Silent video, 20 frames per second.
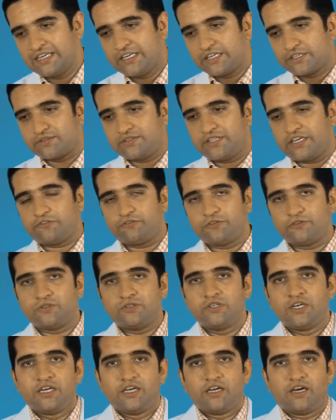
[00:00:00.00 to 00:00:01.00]
So
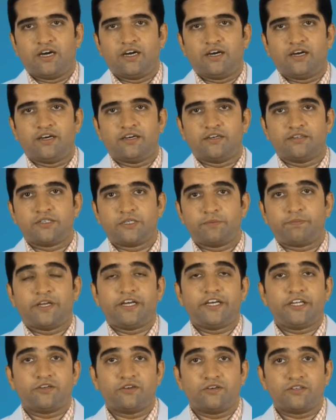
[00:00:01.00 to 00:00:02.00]
therefore,
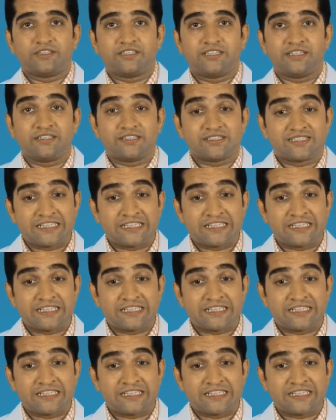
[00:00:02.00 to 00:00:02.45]
depending on the